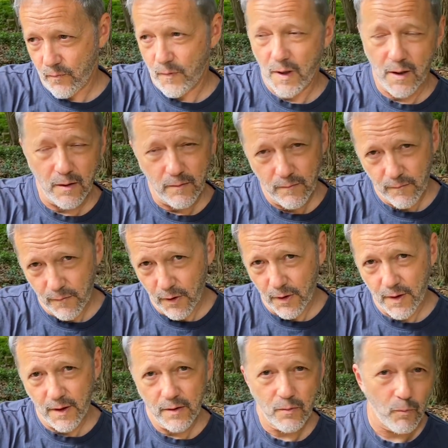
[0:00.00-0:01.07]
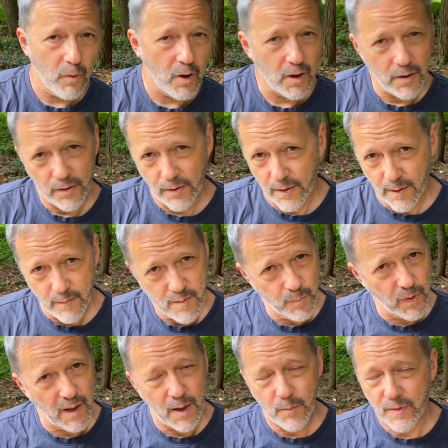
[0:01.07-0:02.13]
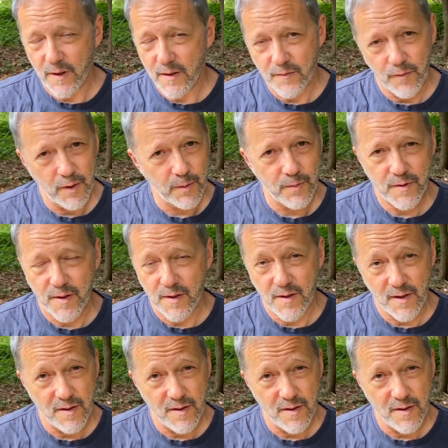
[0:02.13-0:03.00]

you know, looking at the water, and I was playing with these frequencies,